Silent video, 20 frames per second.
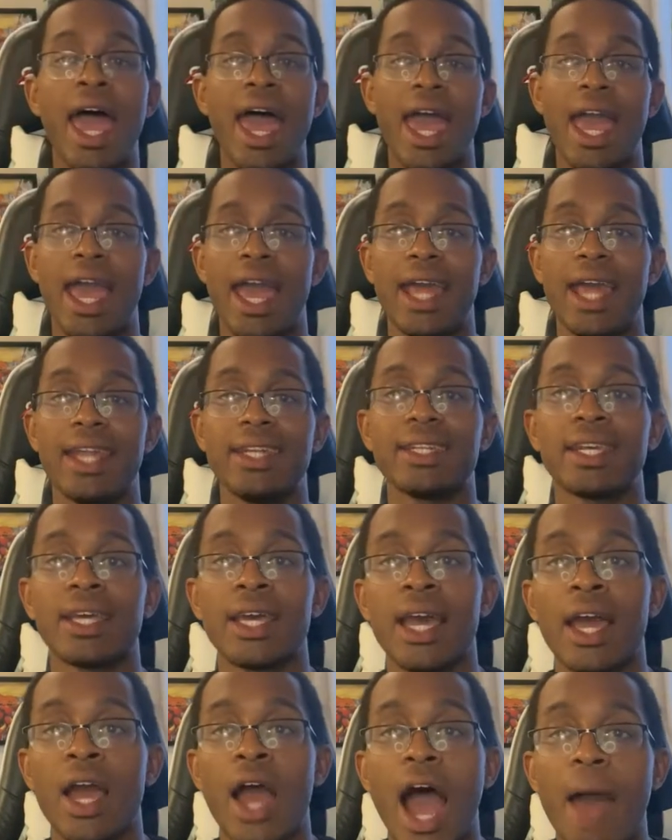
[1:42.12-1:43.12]
And
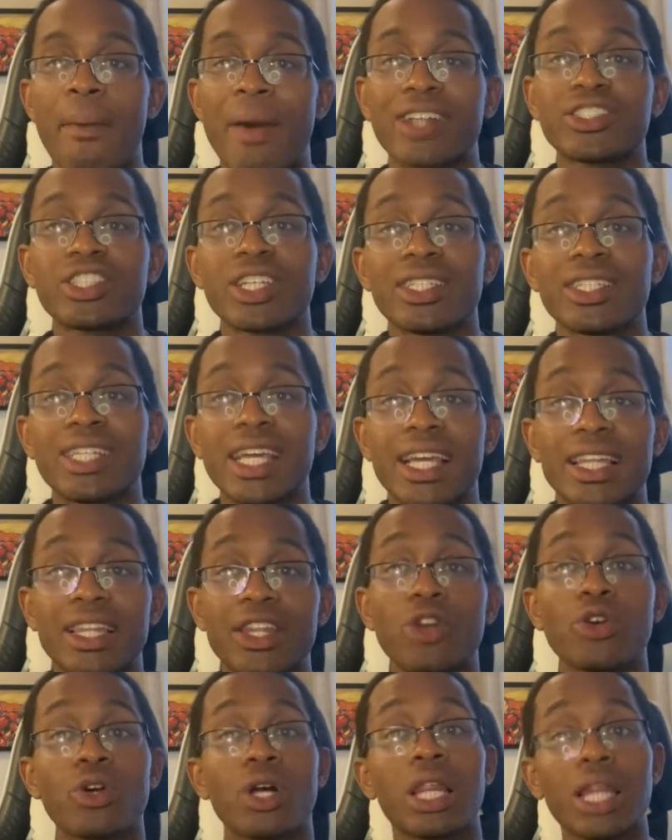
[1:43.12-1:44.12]
I'm actually going to take a
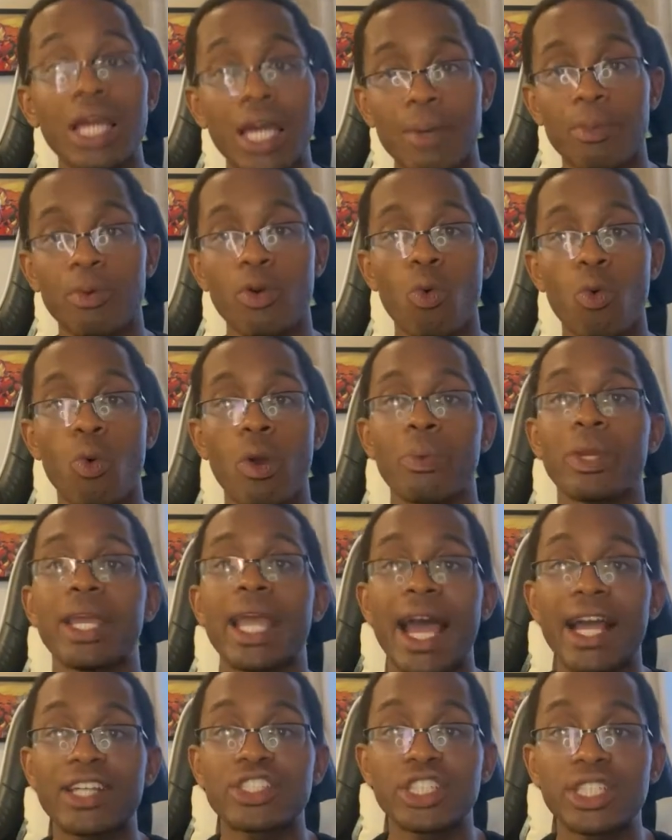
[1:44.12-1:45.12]
little clip where
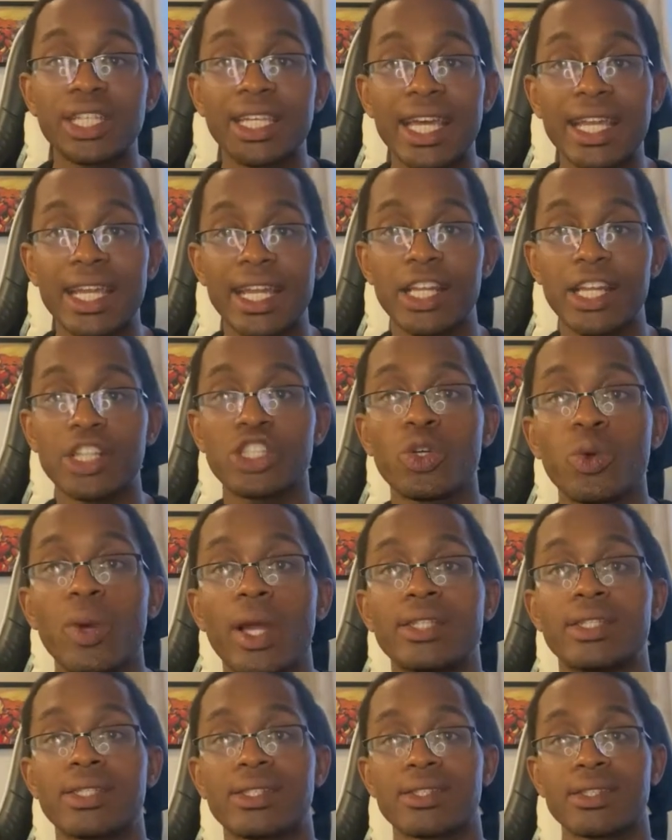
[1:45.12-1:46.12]
we actually get into
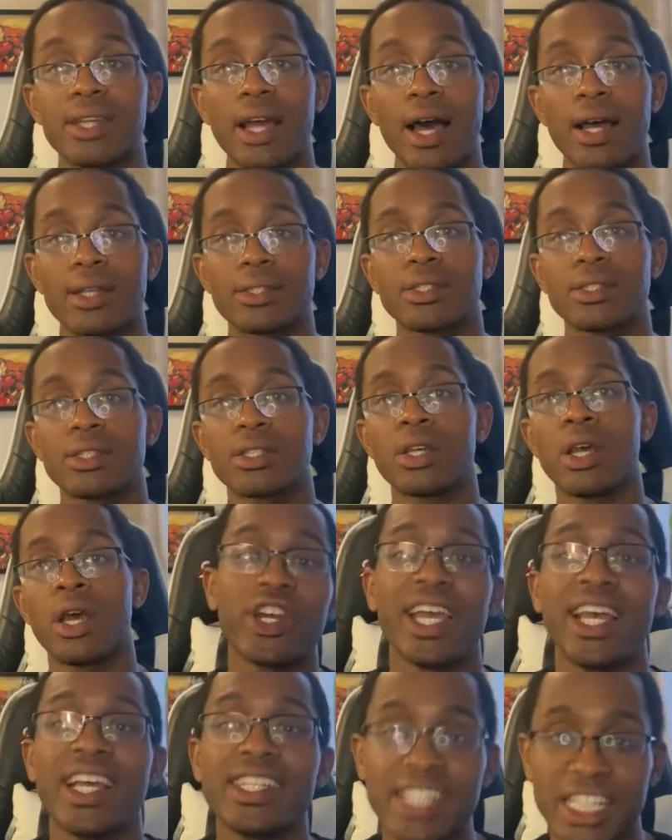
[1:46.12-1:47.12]
and discuss
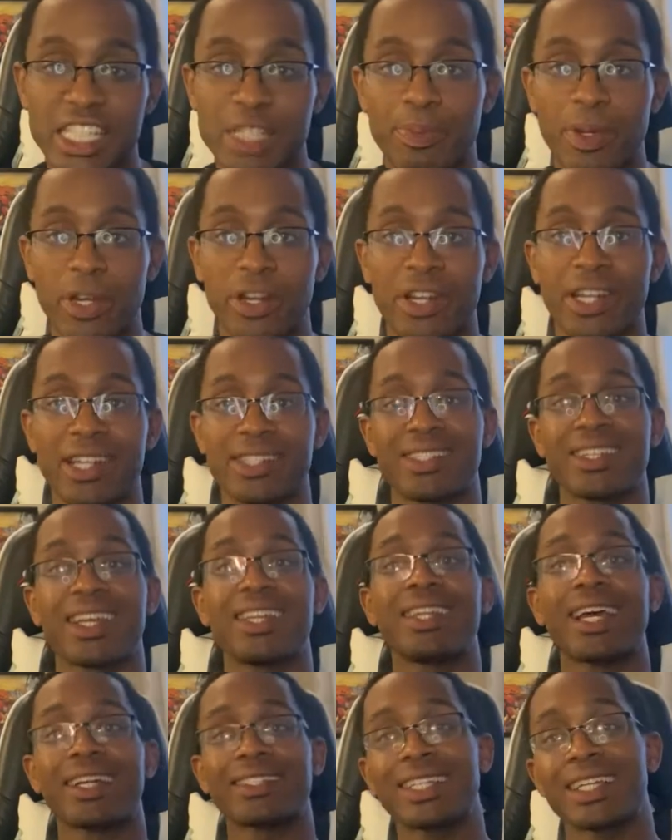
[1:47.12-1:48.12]
his experience
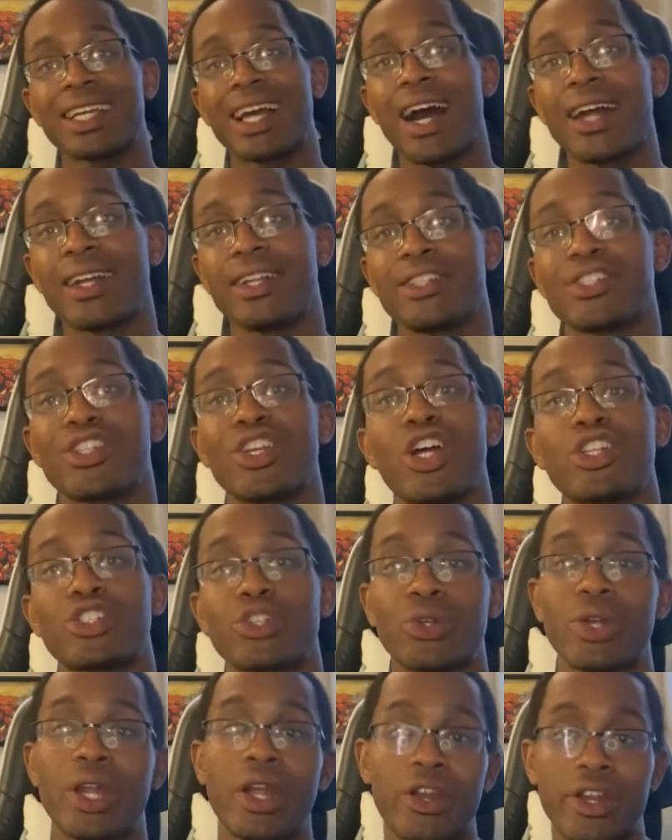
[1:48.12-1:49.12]
collecting katas and
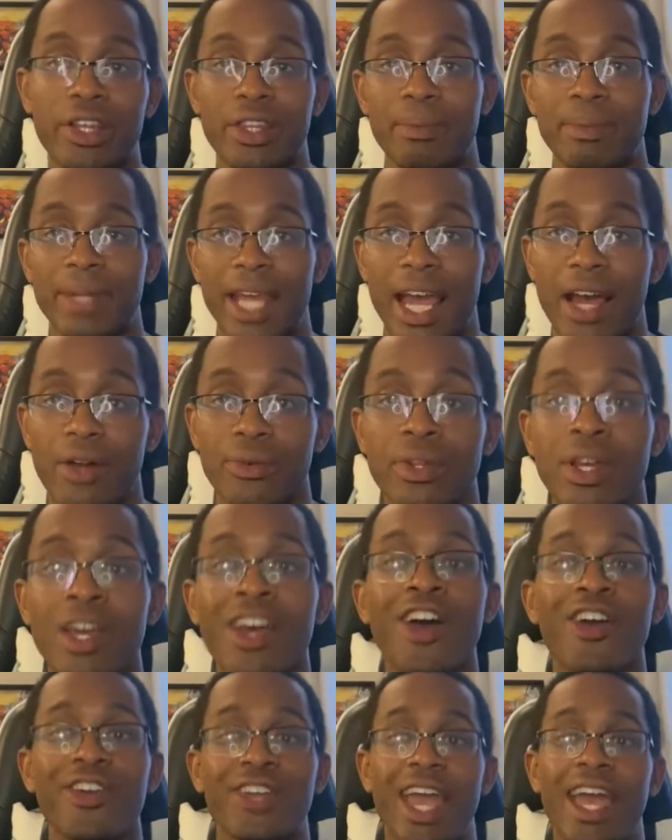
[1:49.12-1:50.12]
also narrowing them down,
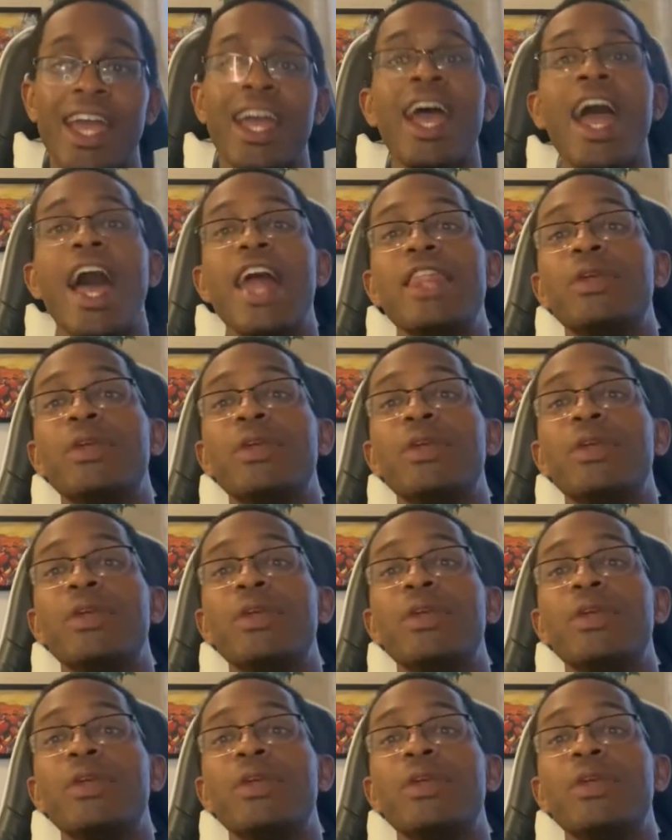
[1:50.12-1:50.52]
okay?